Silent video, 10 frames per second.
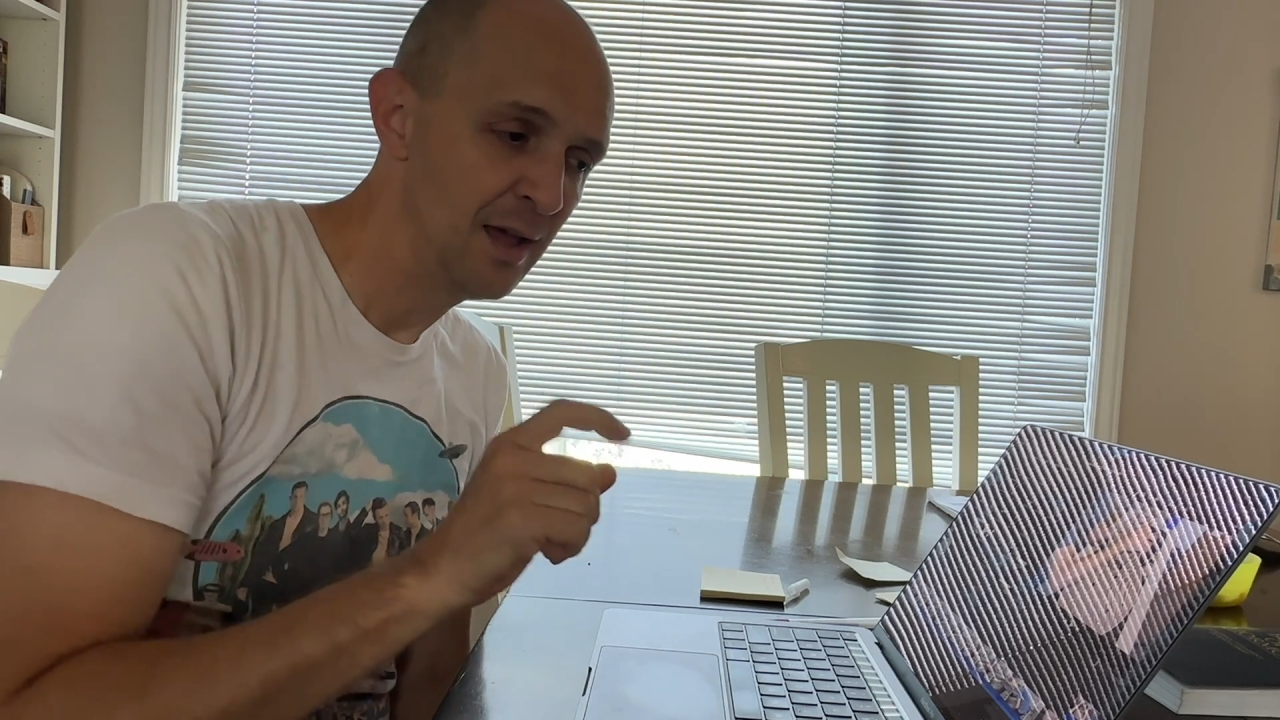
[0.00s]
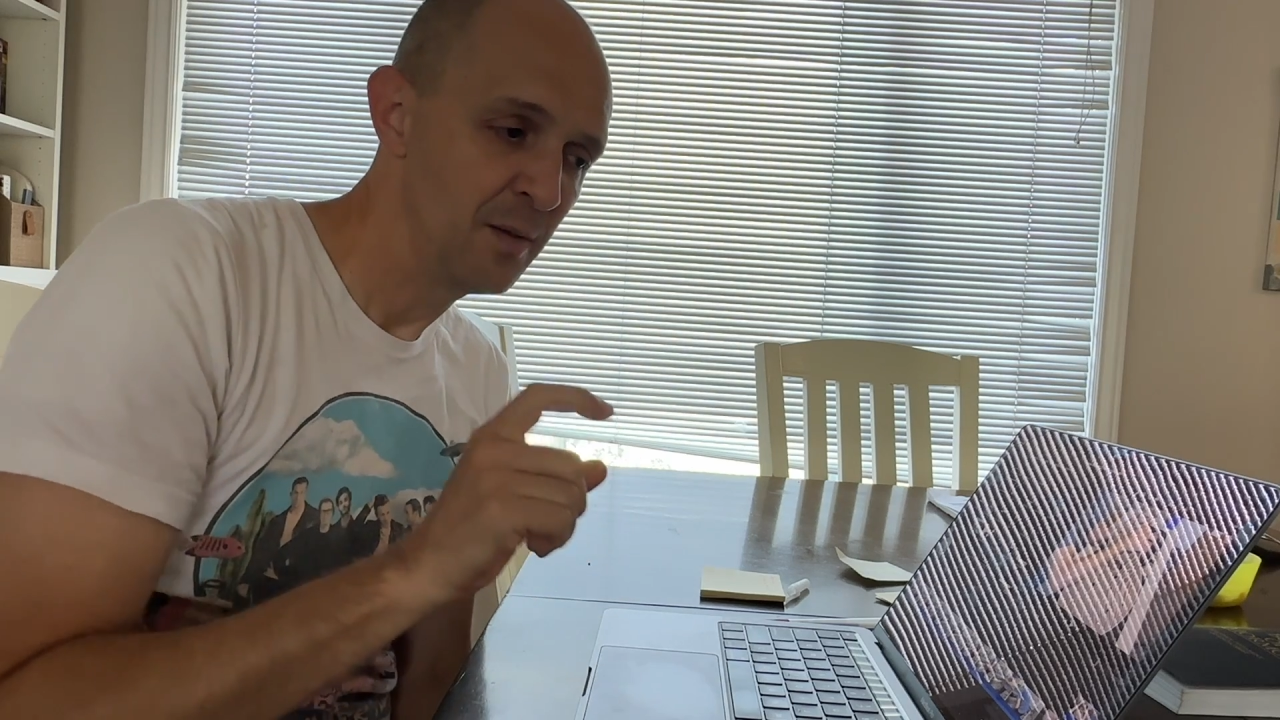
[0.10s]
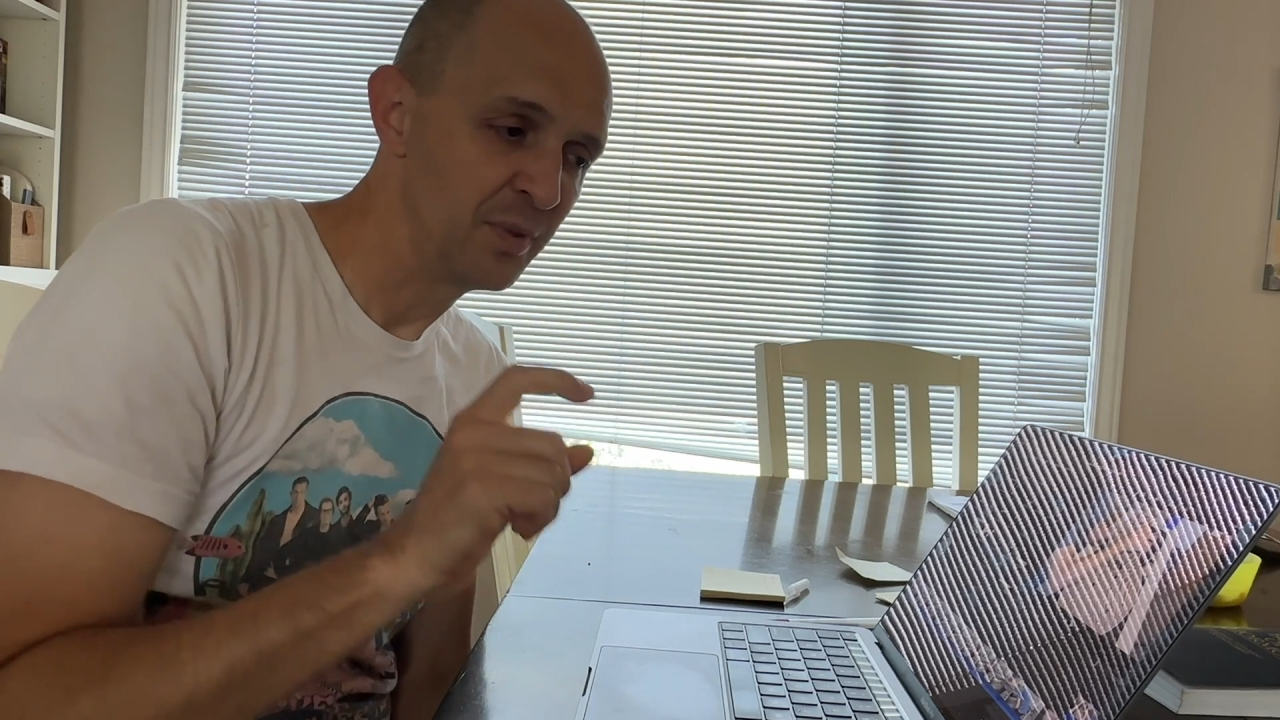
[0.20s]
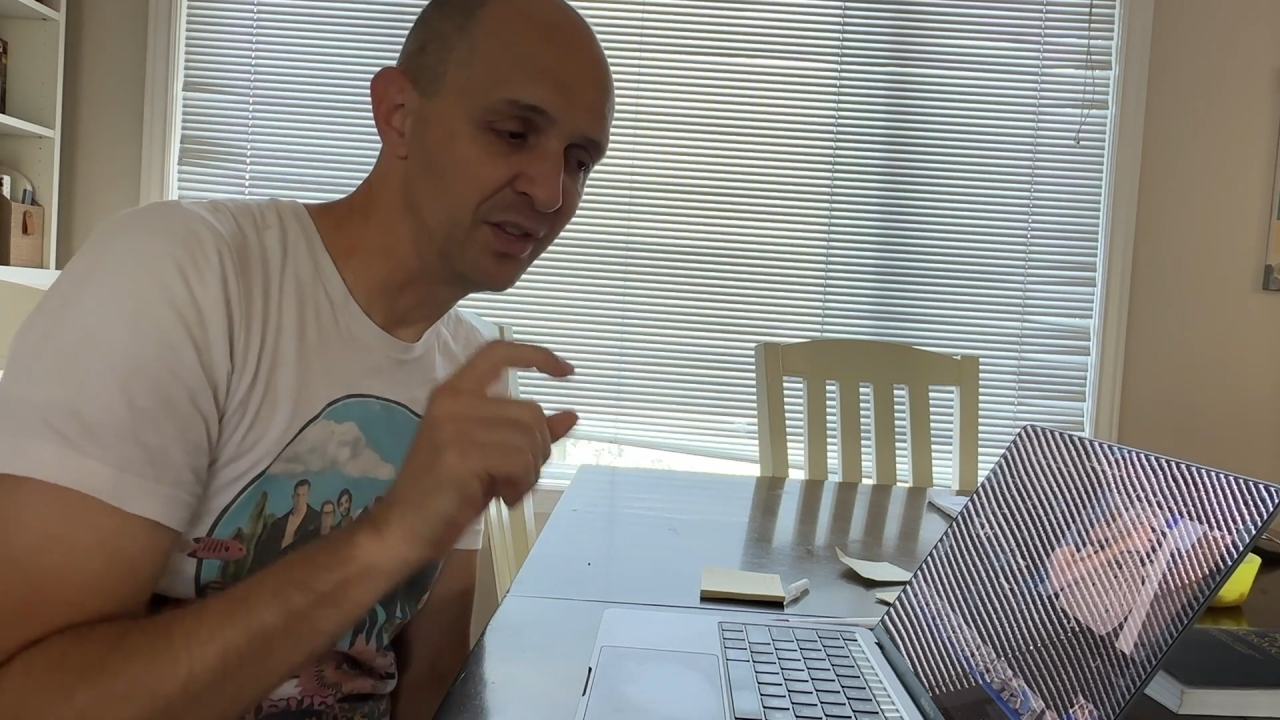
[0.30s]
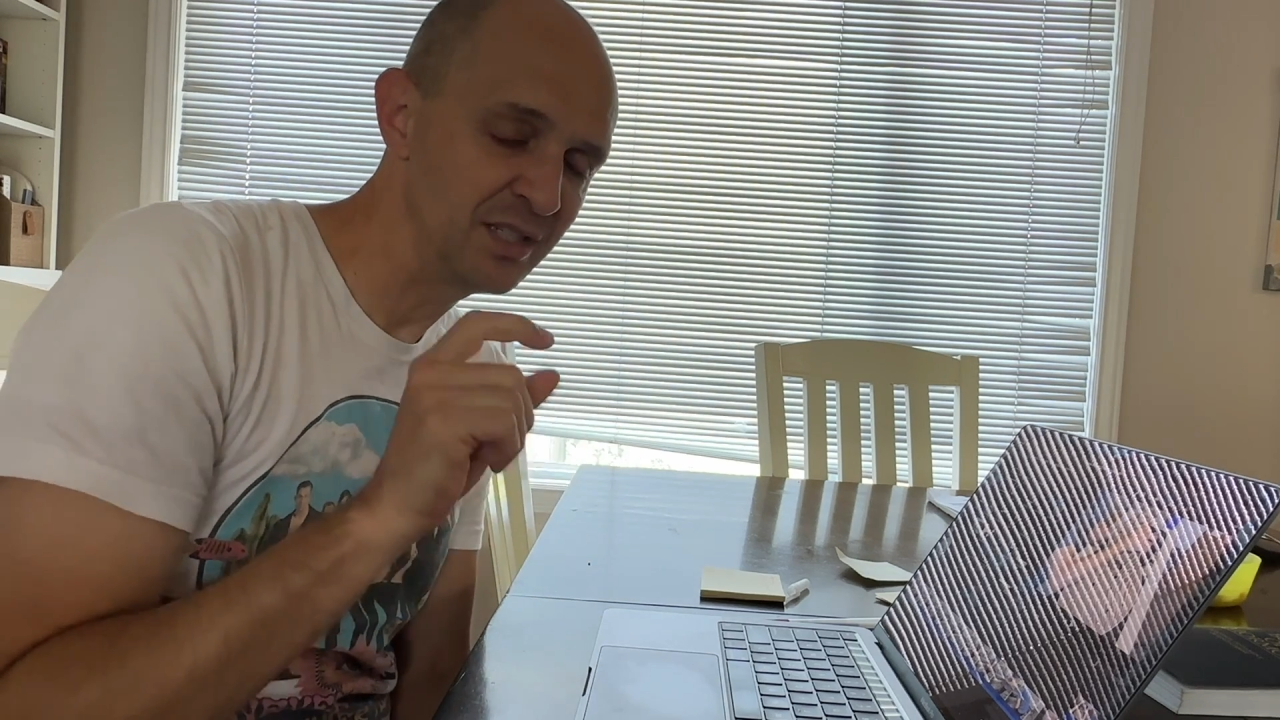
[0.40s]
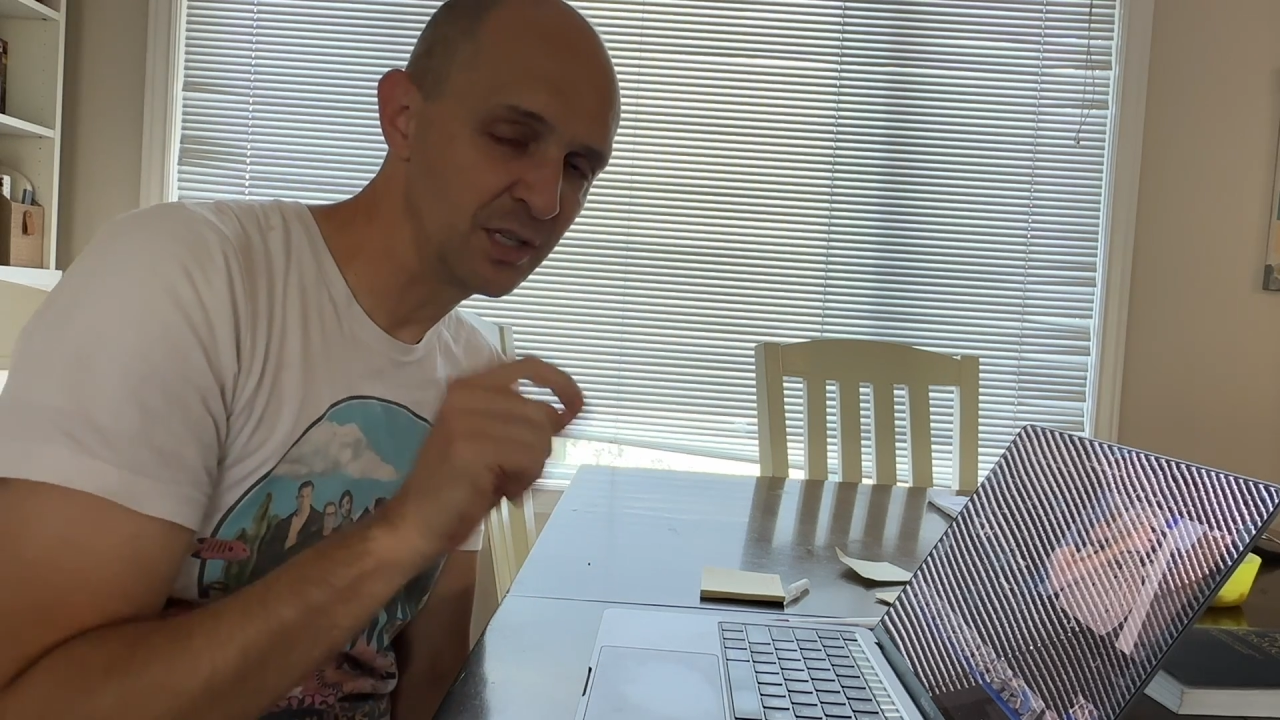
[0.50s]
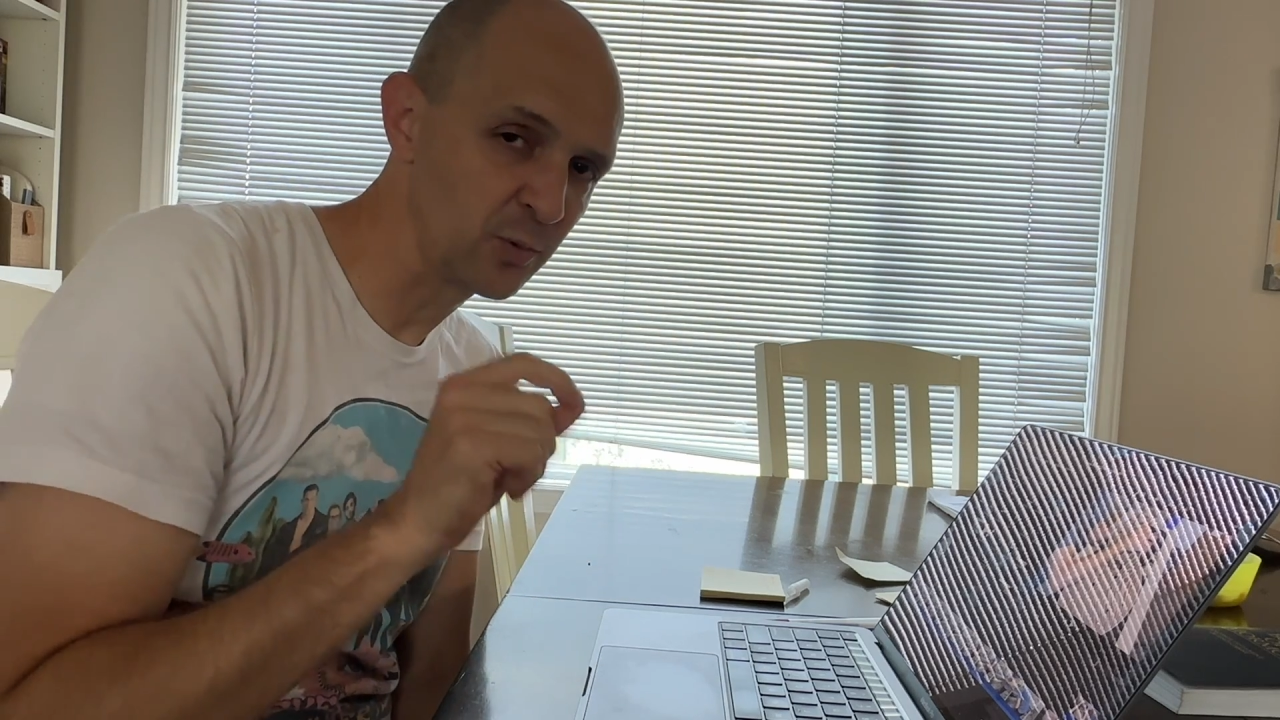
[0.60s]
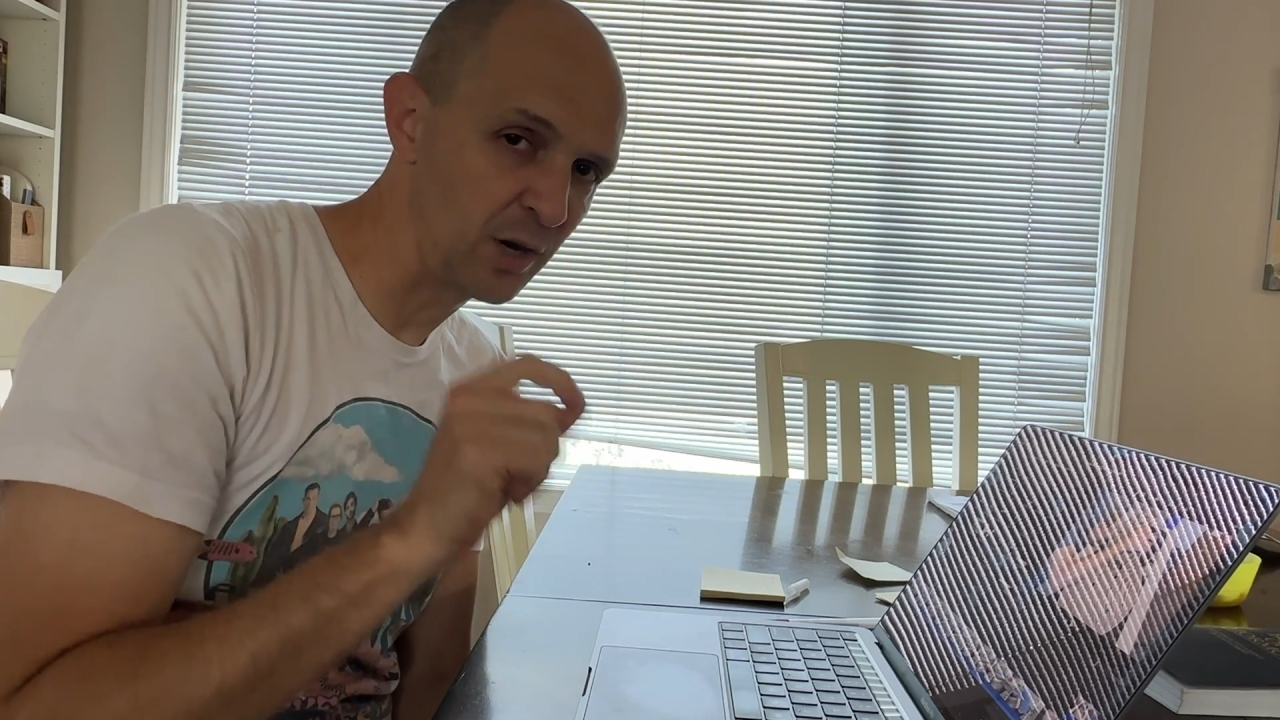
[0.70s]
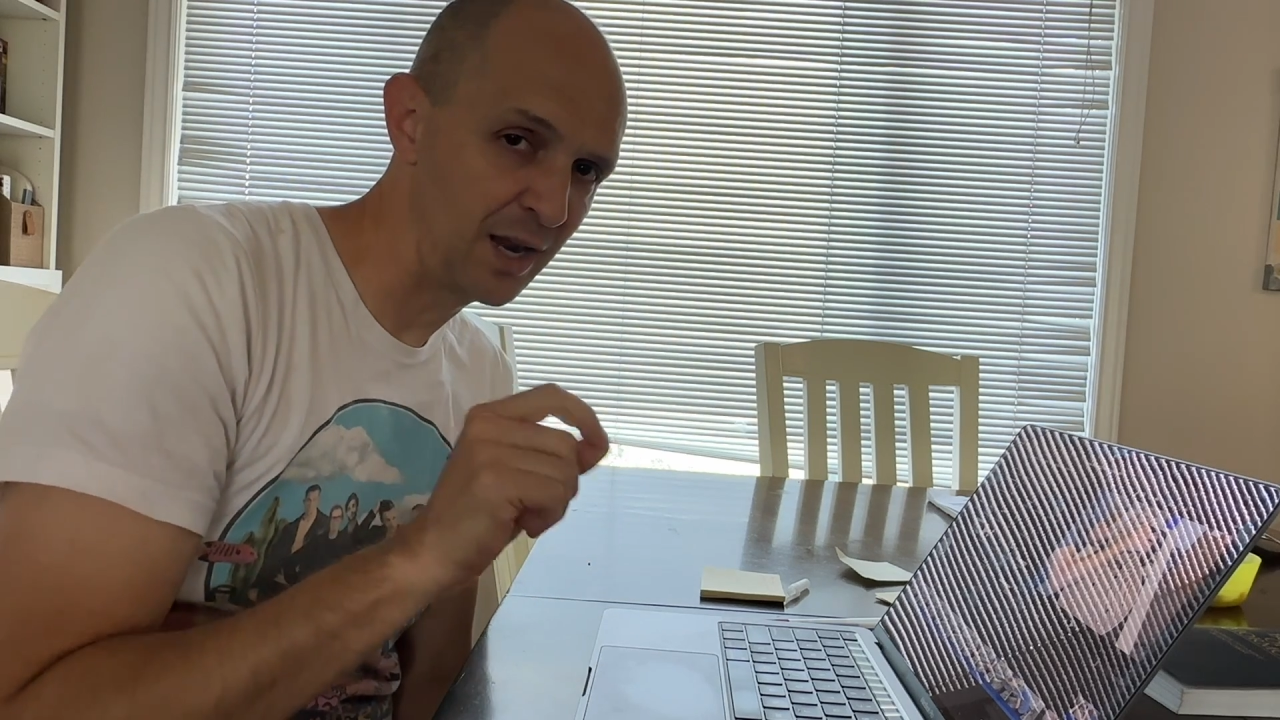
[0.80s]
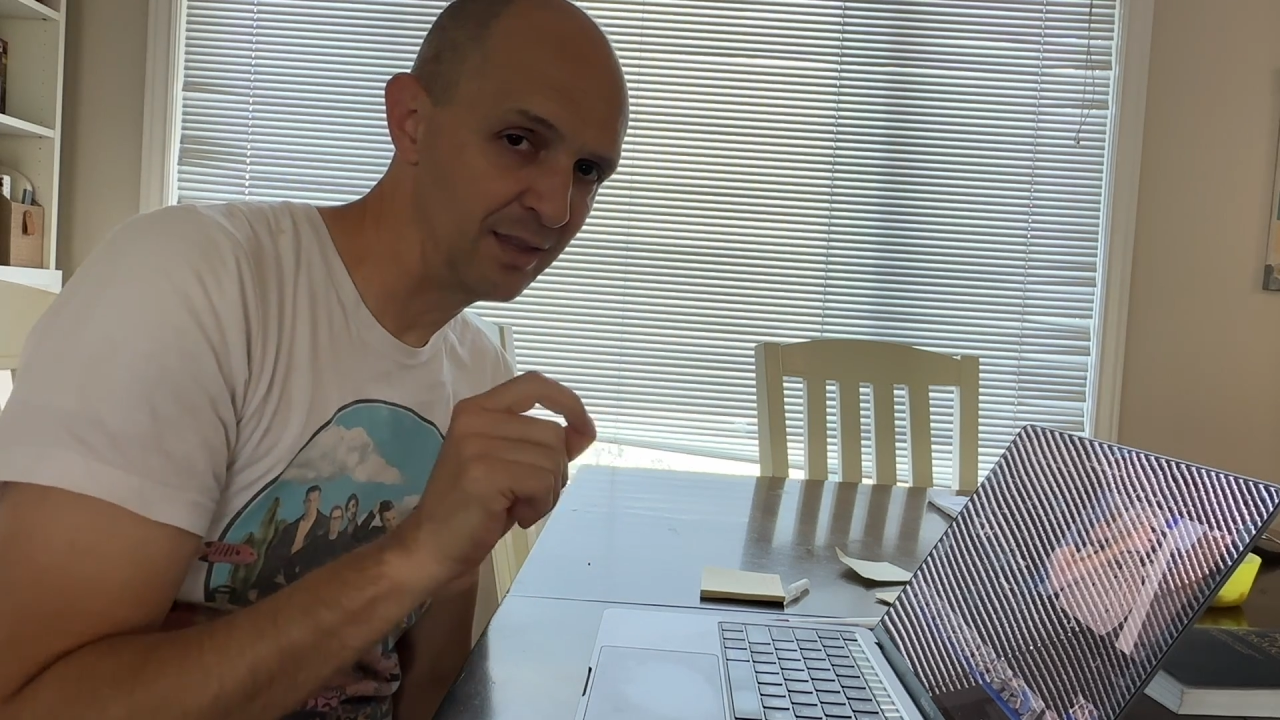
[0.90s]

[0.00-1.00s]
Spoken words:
But this is where I